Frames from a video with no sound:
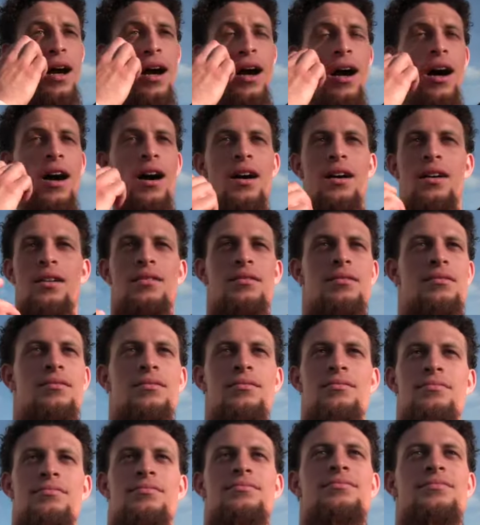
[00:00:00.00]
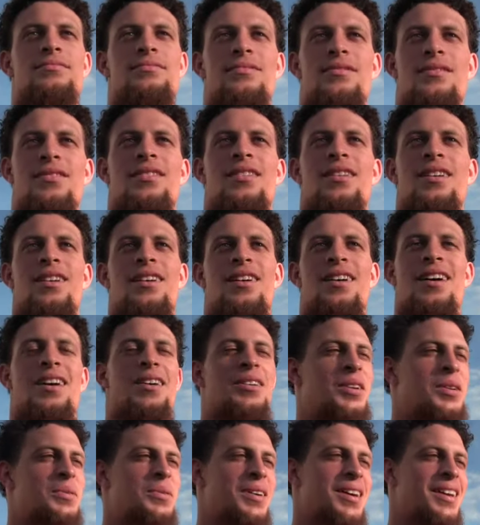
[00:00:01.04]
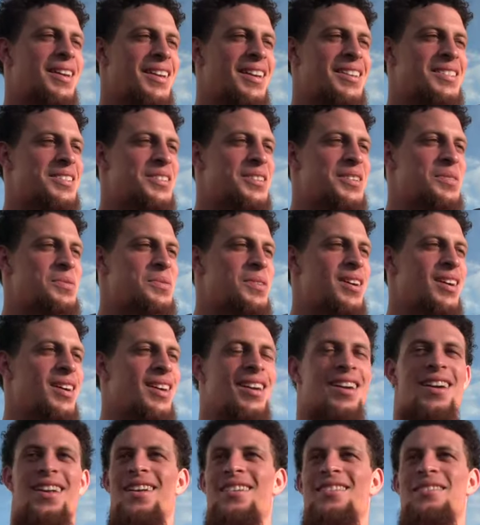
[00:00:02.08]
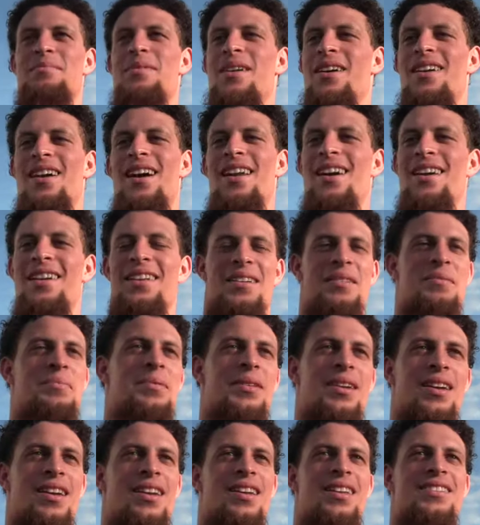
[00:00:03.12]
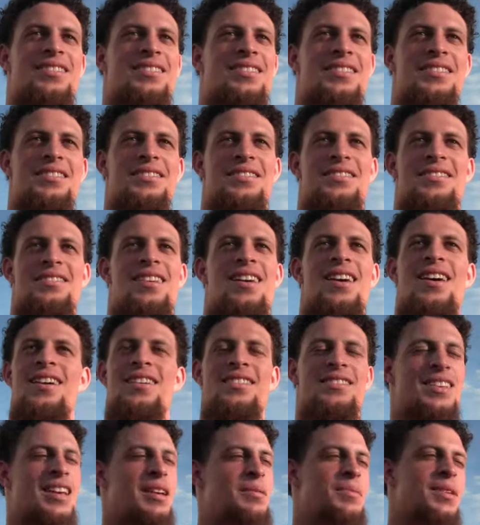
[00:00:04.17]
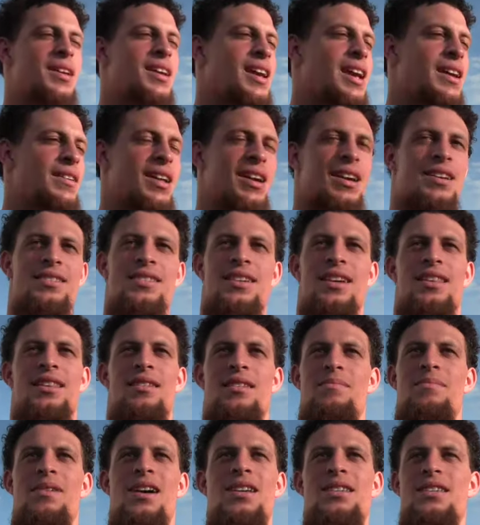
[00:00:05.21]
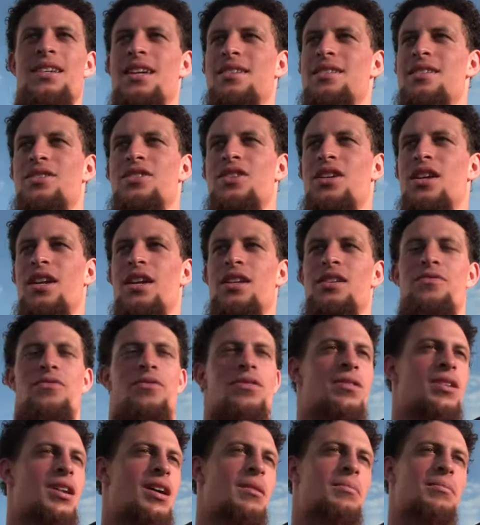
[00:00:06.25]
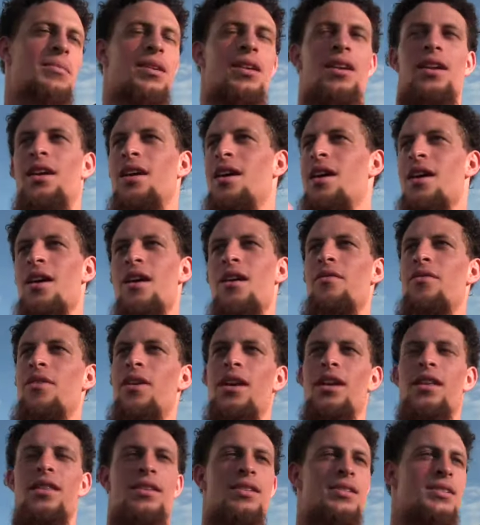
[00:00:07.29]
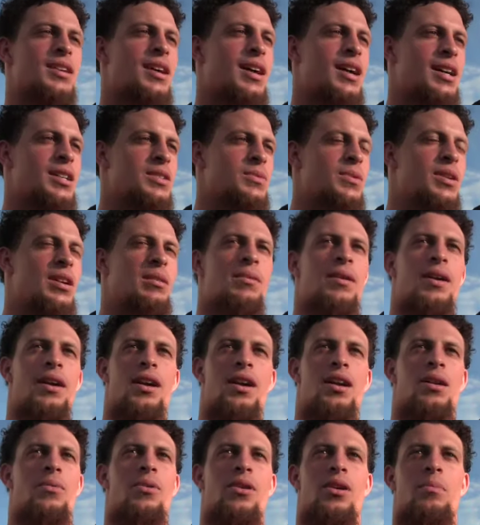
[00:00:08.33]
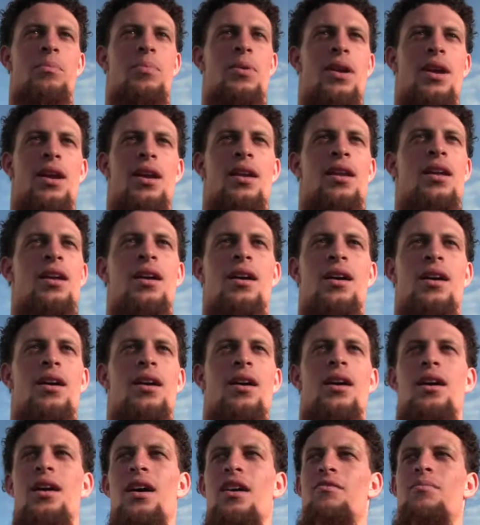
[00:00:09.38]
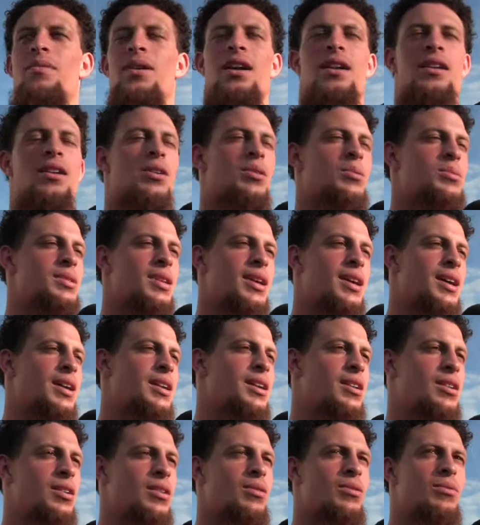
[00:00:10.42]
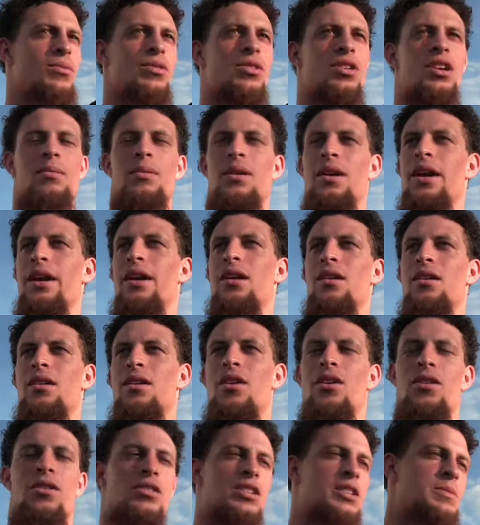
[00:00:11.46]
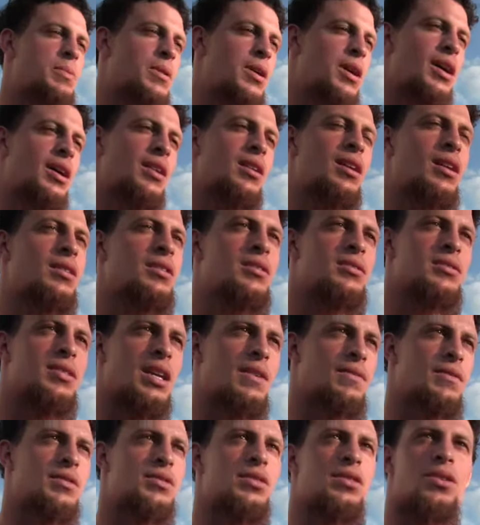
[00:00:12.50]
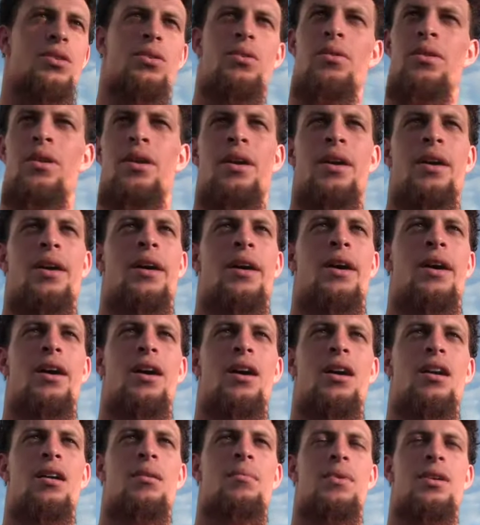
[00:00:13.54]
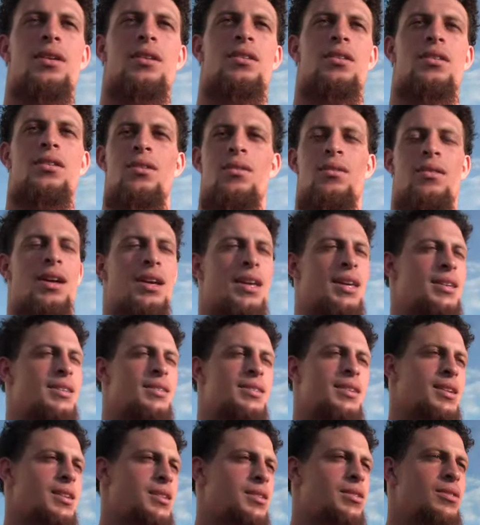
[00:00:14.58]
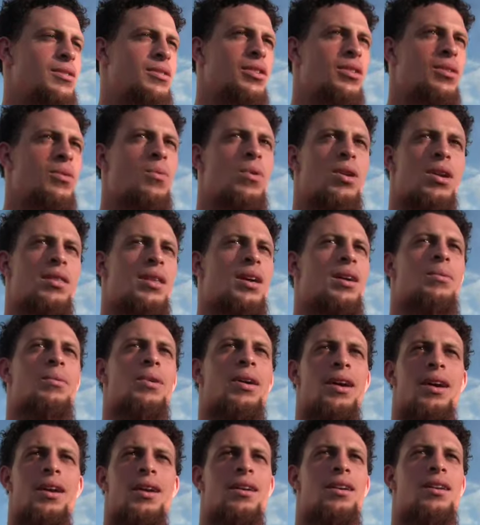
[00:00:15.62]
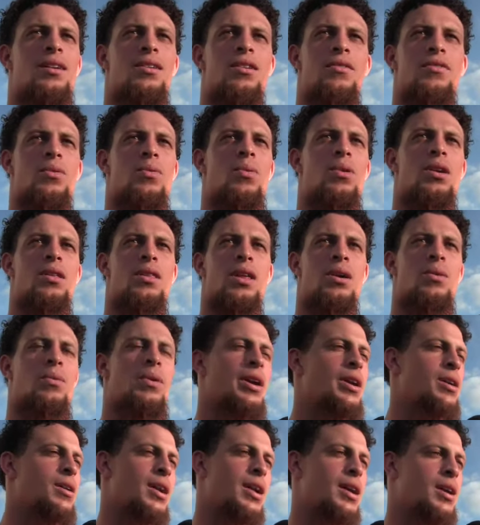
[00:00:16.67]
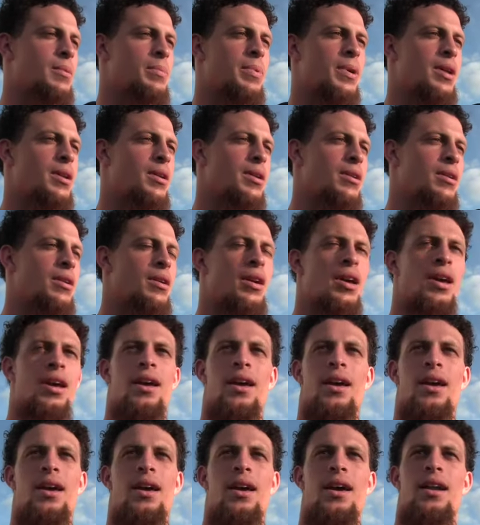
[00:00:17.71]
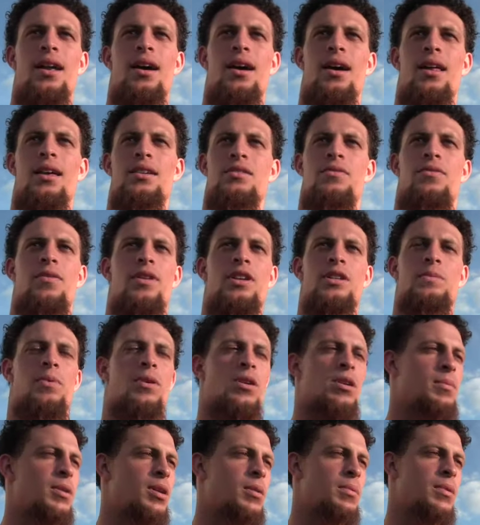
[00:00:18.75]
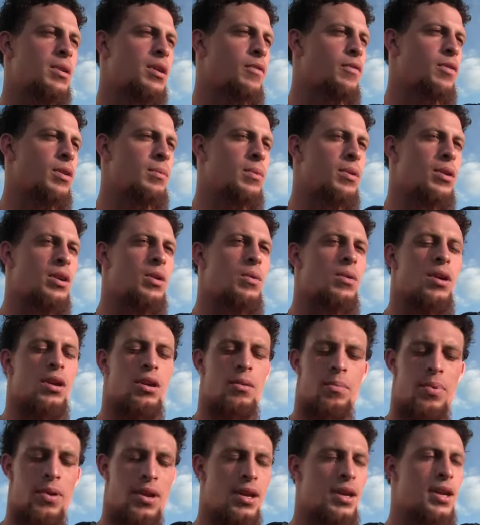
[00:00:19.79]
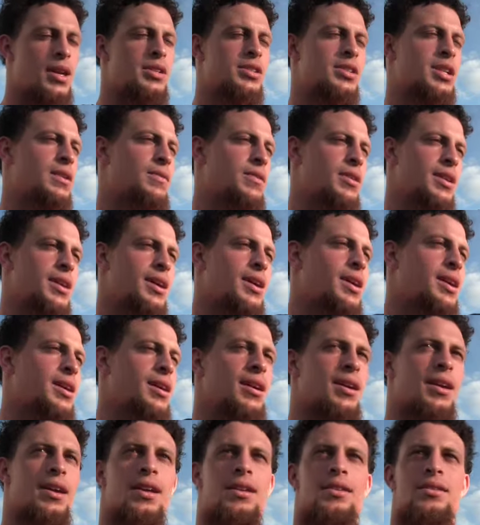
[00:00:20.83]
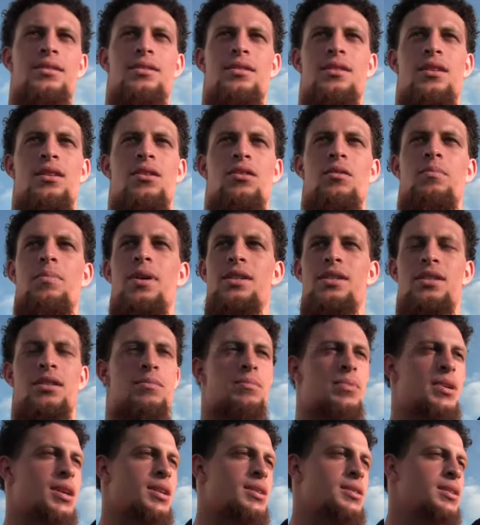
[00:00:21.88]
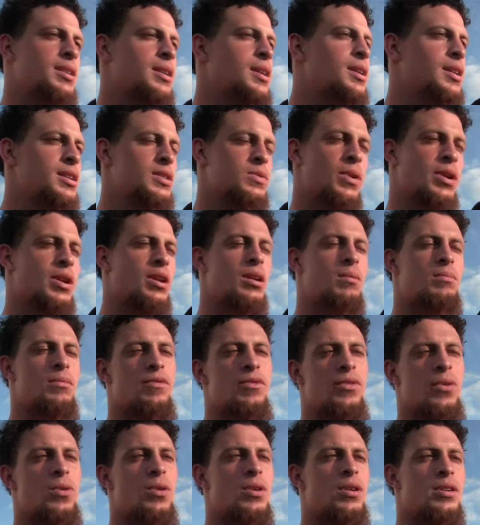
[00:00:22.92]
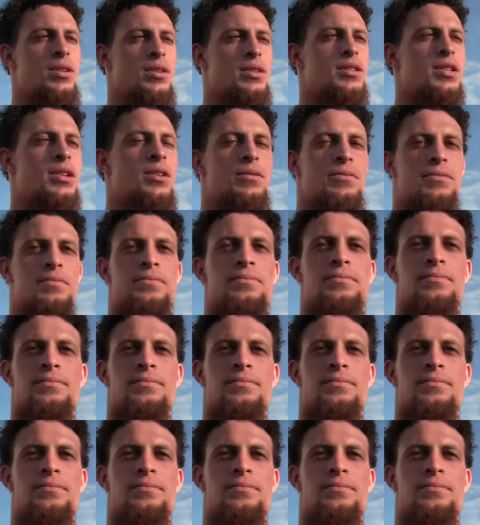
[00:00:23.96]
I don't know, what kind of answer do you want? It doesn't matter. I like to compete. It's same thing. Like I said, the mindset hasn't changed for not me, for any of these guys. We come out here and we compete. Everybody knows that, you know, you come out here to earn a spot and nothing's given to you. And, you know, like he said, you know, you don't want it that way. You know, if you want it that way, you're not a competitor. And that's the funnest part about playing football. You want to compete each and every day against, you know, the best of the best. That's why you come to Florida. So.